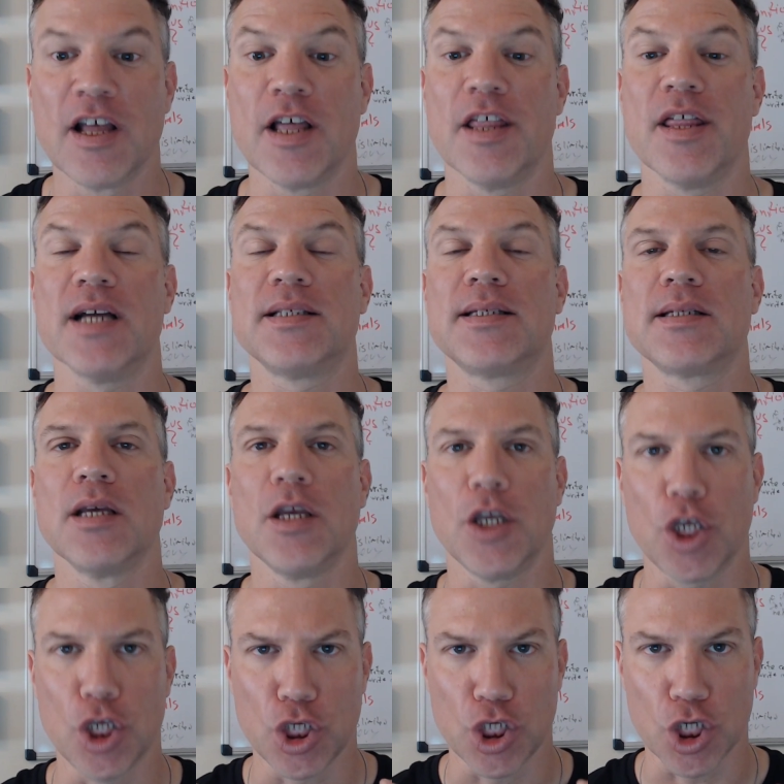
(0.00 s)
That's
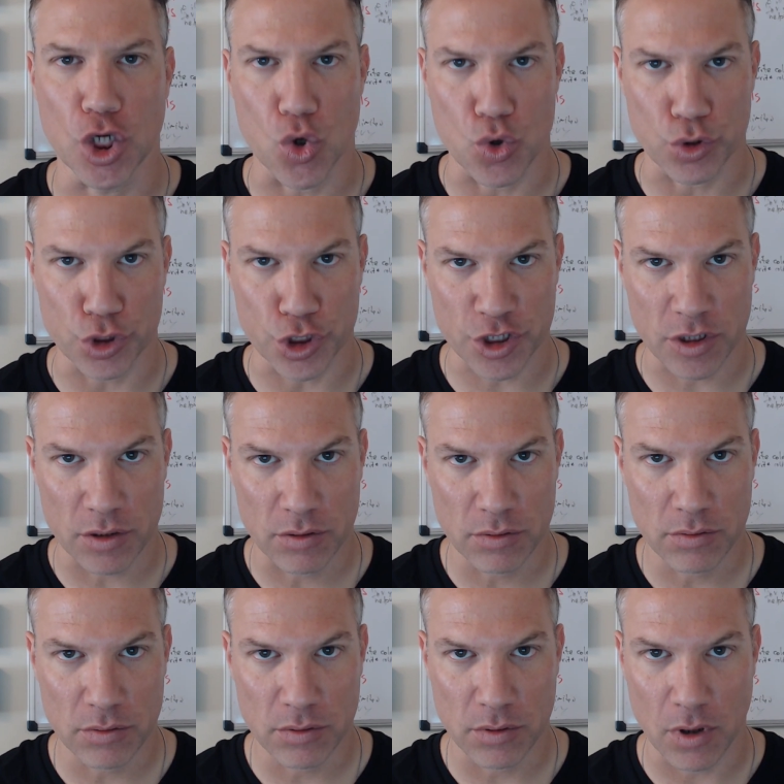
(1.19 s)
huge.
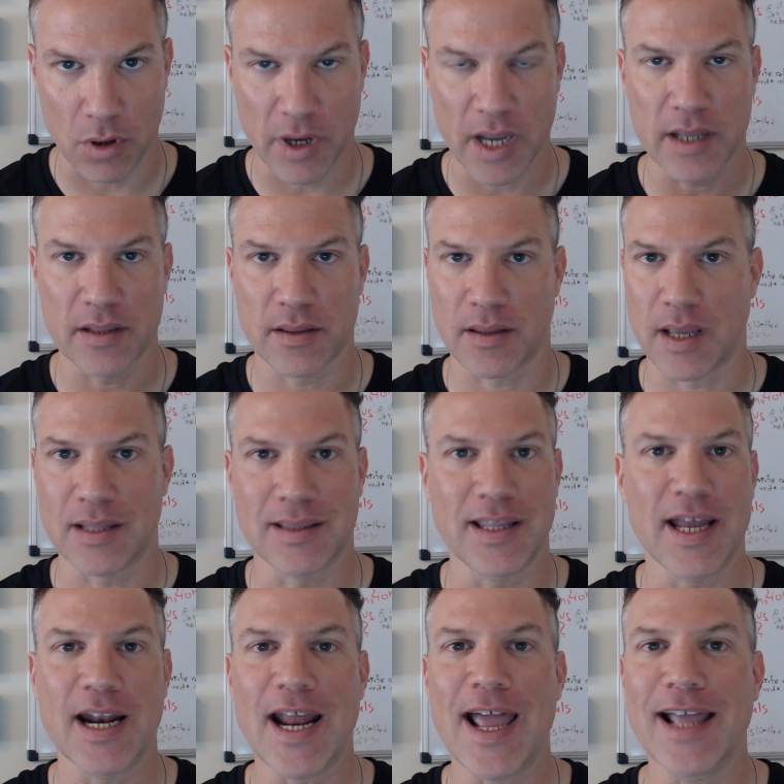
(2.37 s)
Okay, they
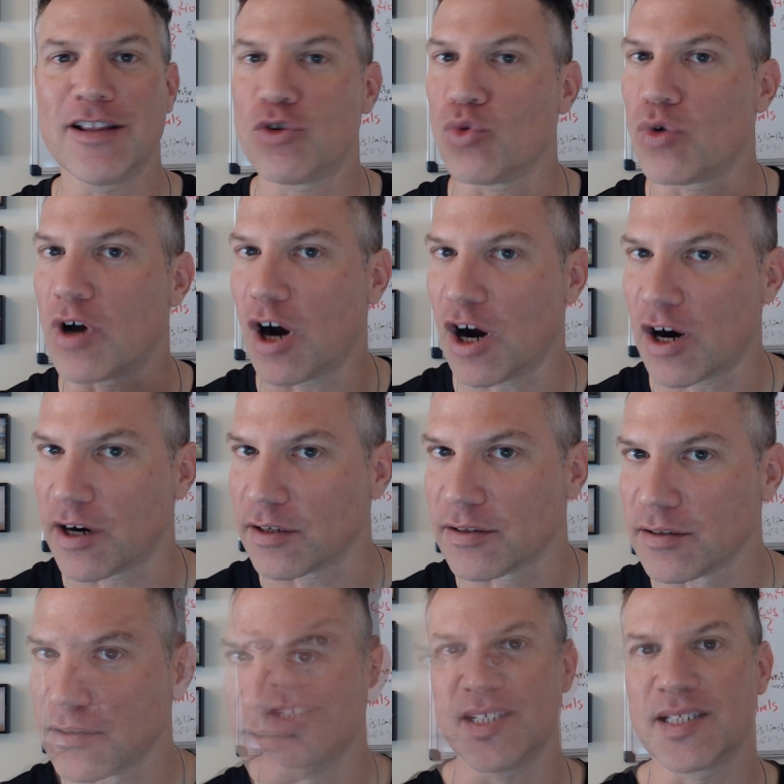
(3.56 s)
didn't add to cart.
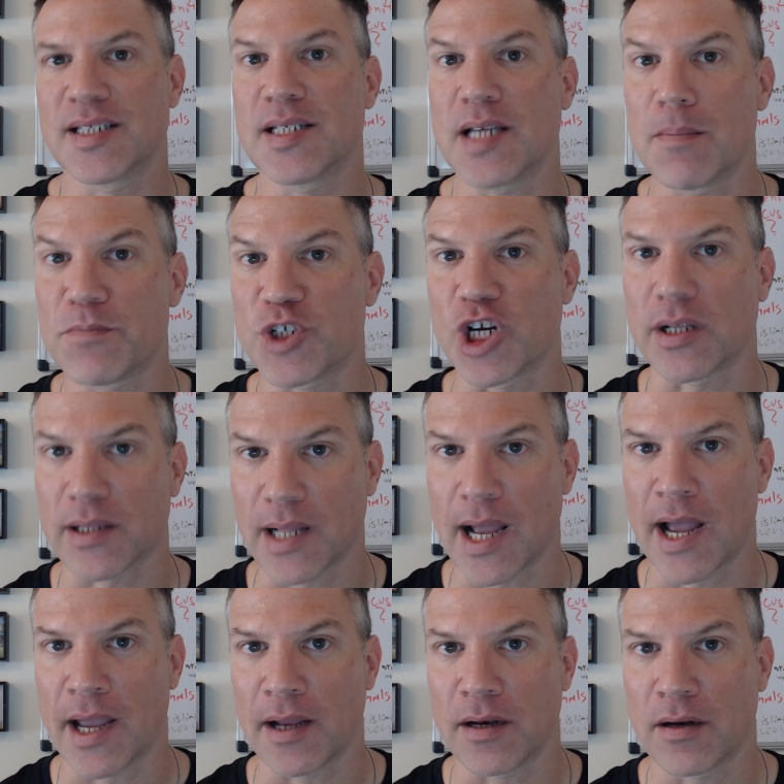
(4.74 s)
The subject
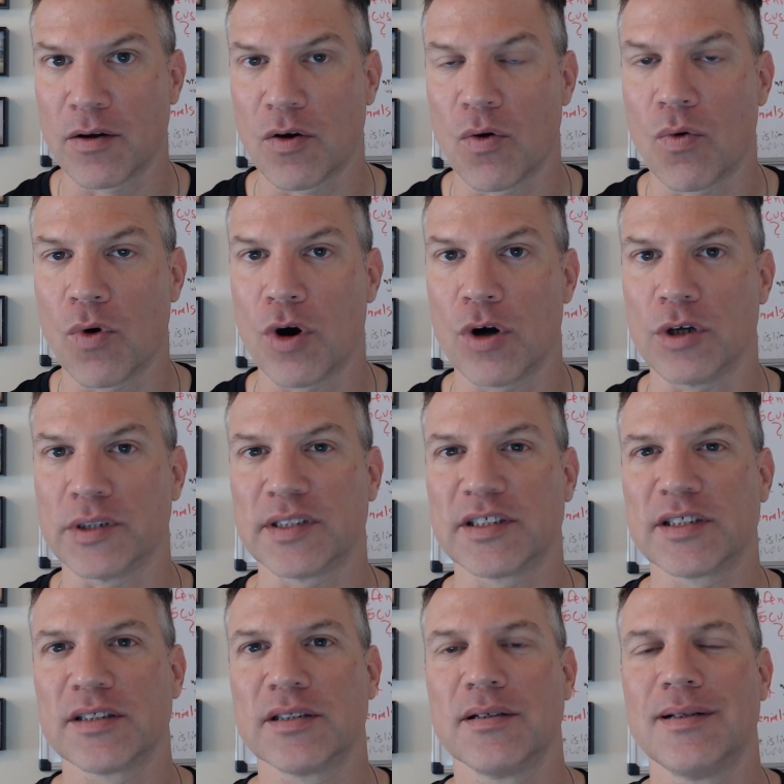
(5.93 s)
line
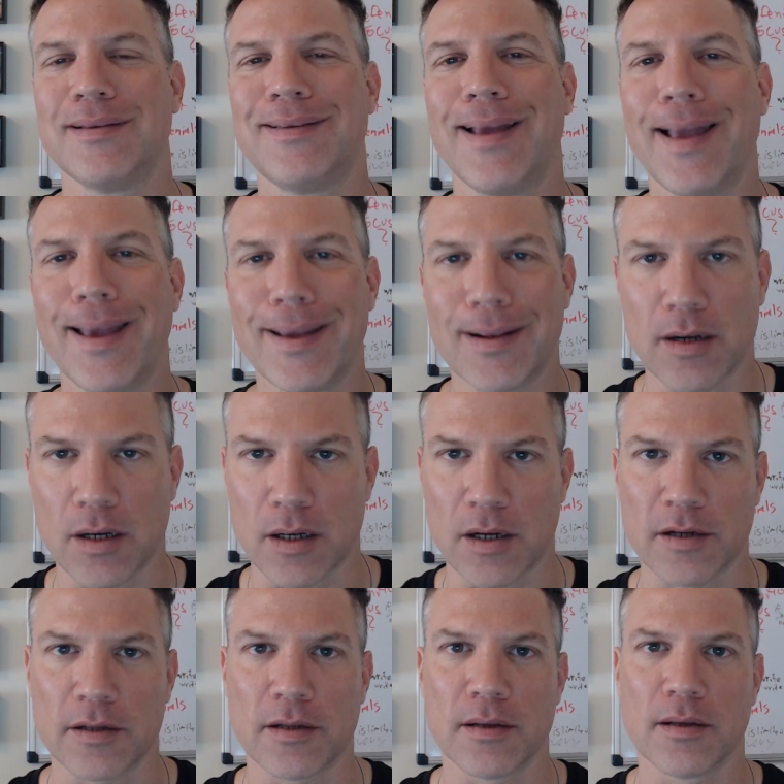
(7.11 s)
was
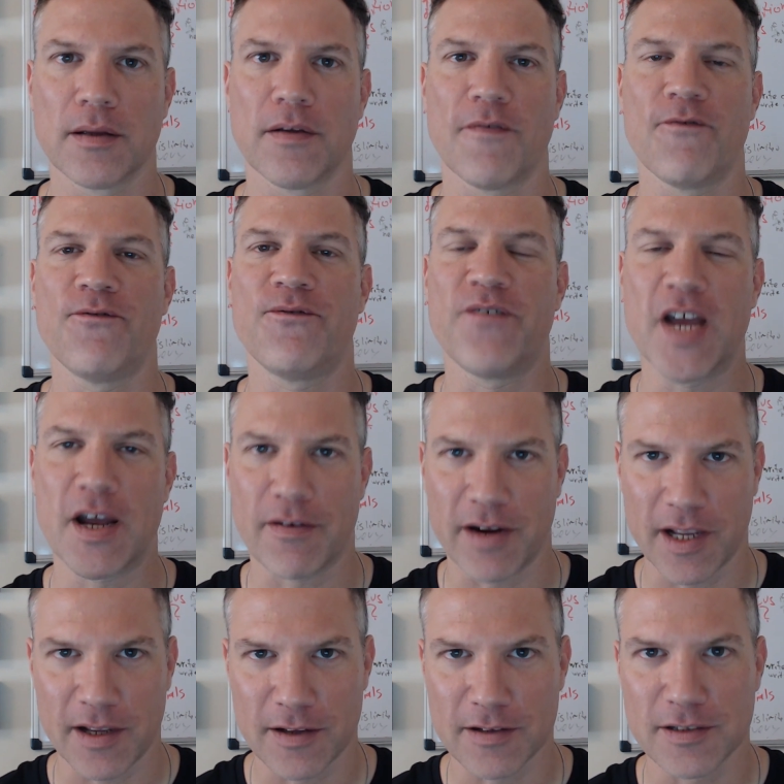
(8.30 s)
tailored,
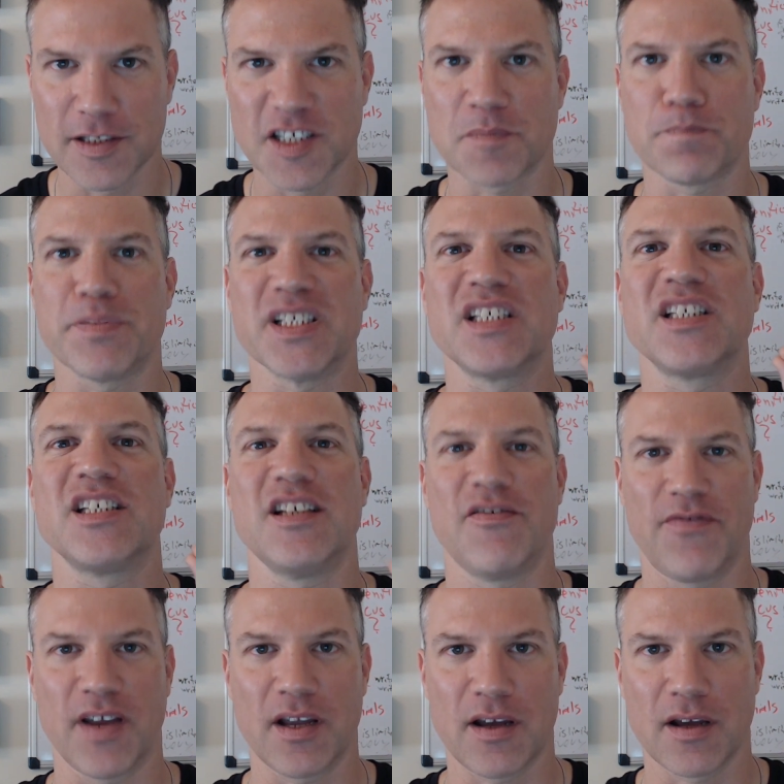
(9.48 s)
very
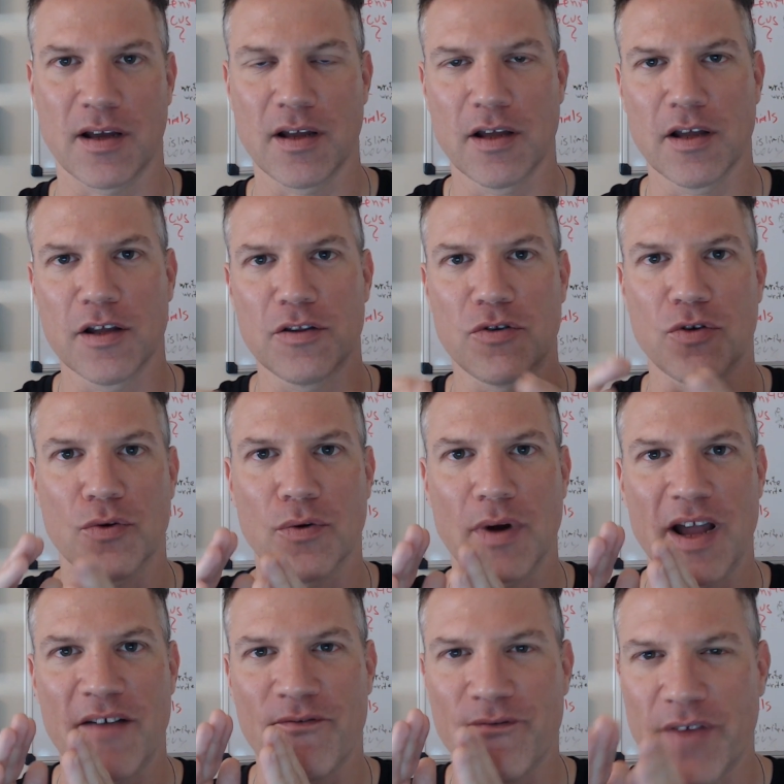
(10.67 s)
specific to
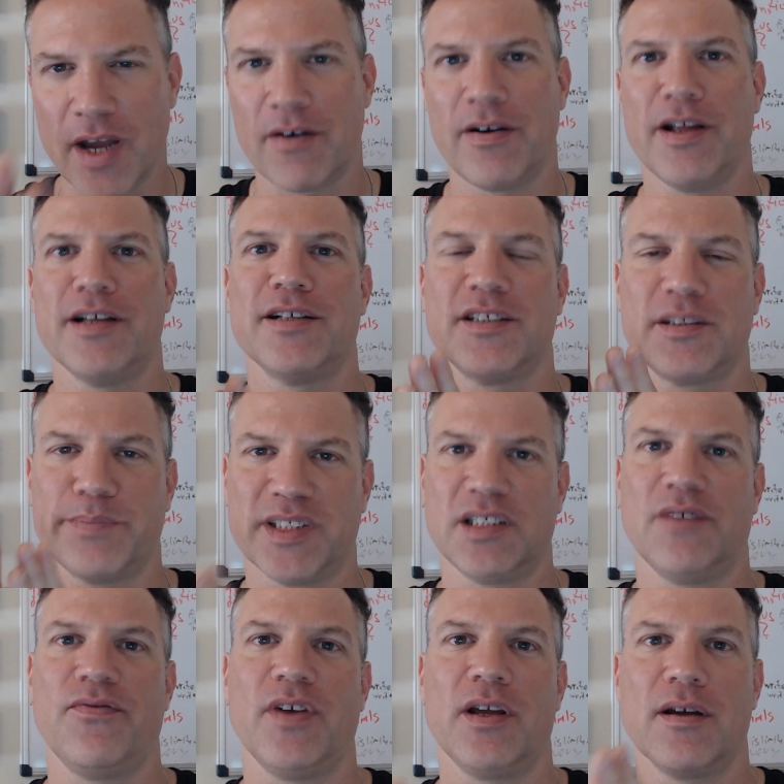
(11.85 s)
a very
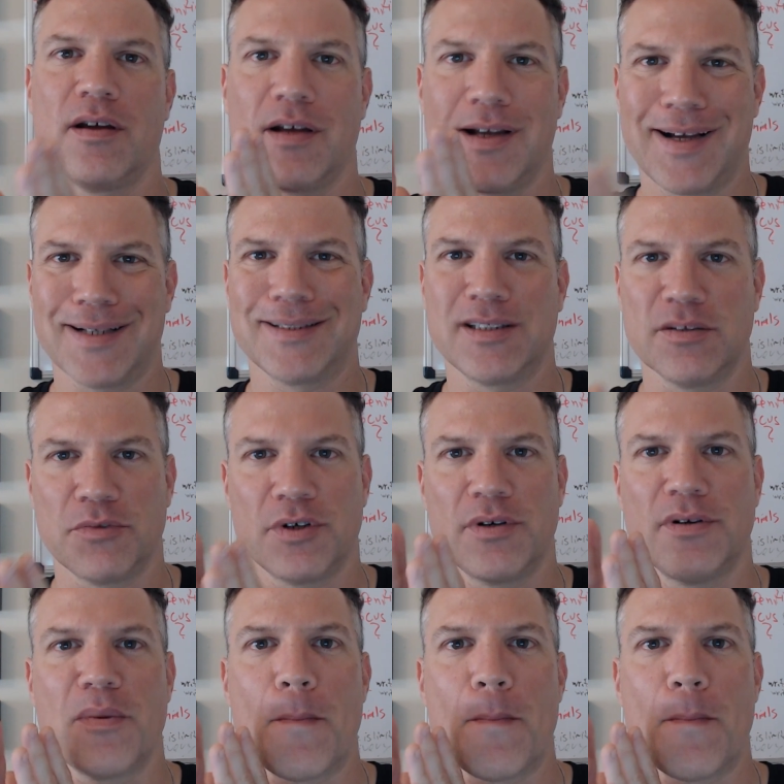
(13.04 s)
specific customer